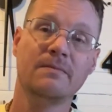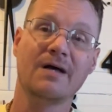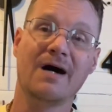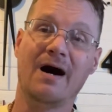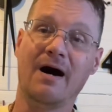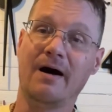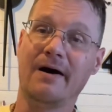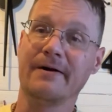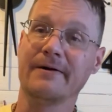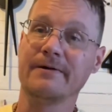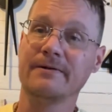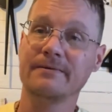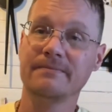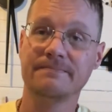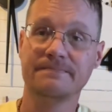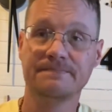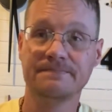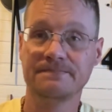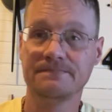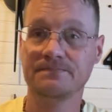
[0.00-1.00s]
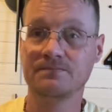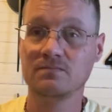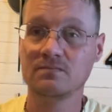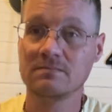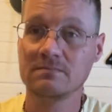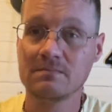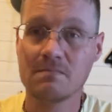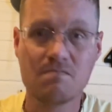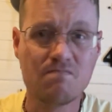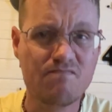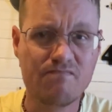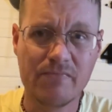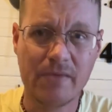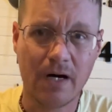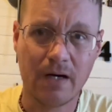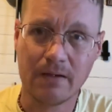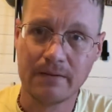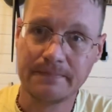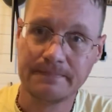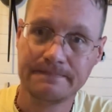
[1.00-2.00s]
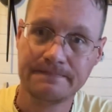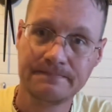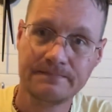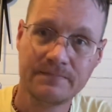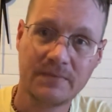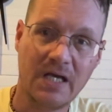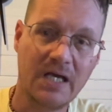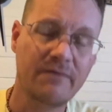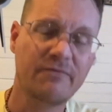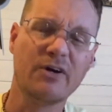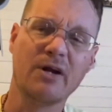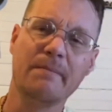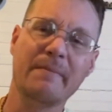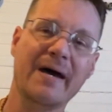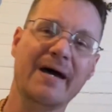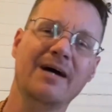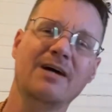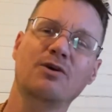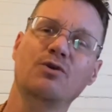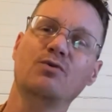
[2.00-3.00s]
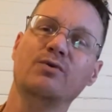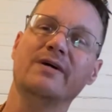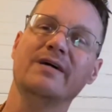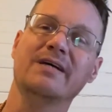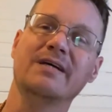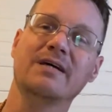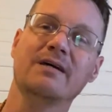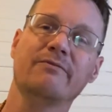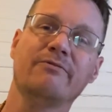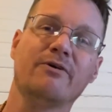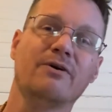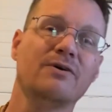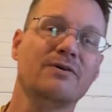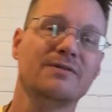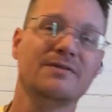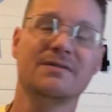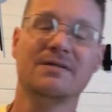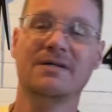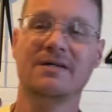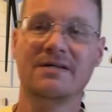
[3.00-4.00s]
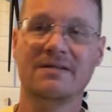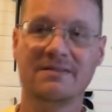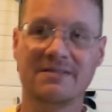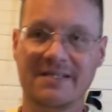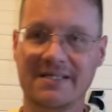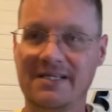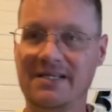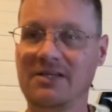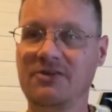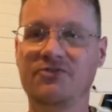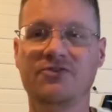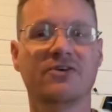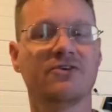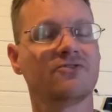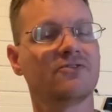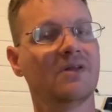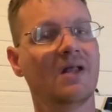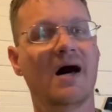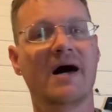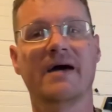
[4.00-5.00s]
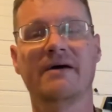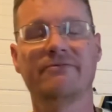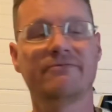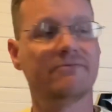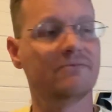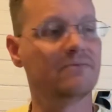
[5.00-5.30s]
honor. No. Even a man who could give her the easiest life,